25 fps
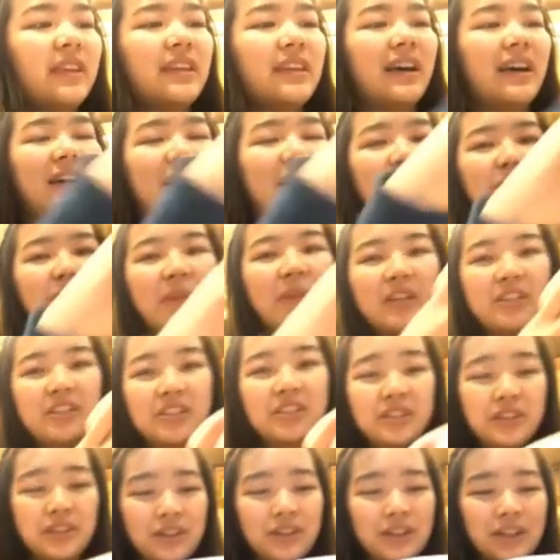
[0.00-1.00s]
I
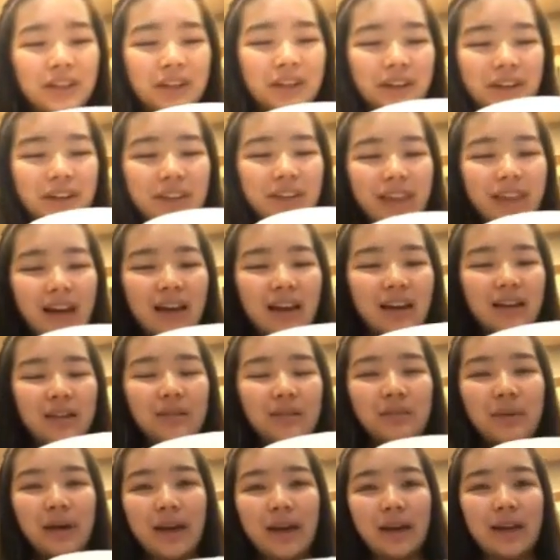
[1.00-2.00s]
mentioned earlier that
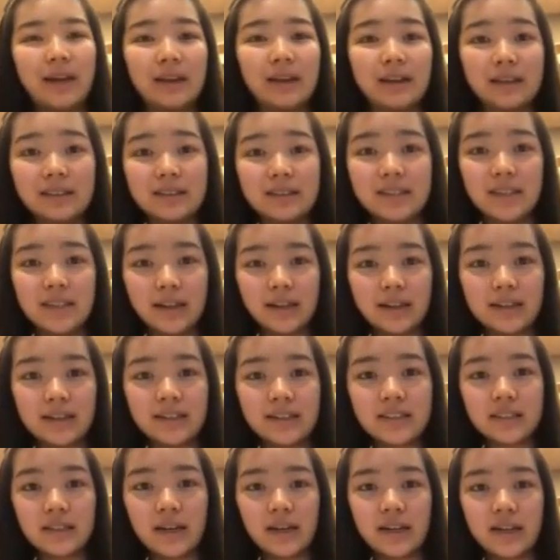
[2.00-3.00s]
my second
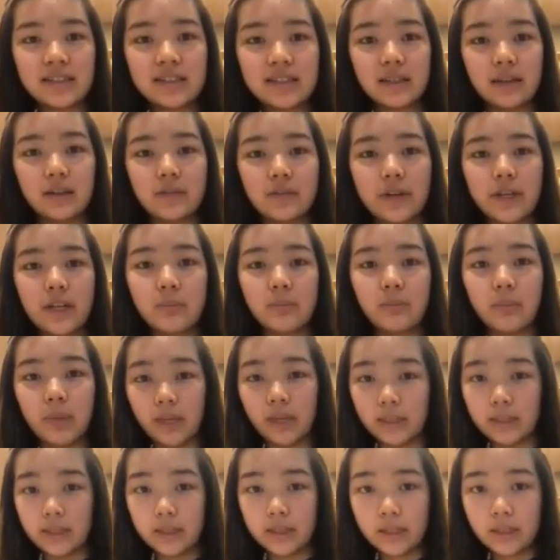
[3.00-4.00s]
sauce already
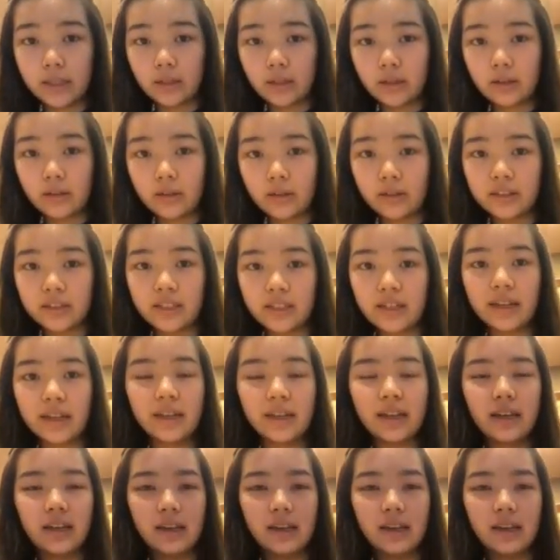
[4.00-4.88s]
made it earlier today.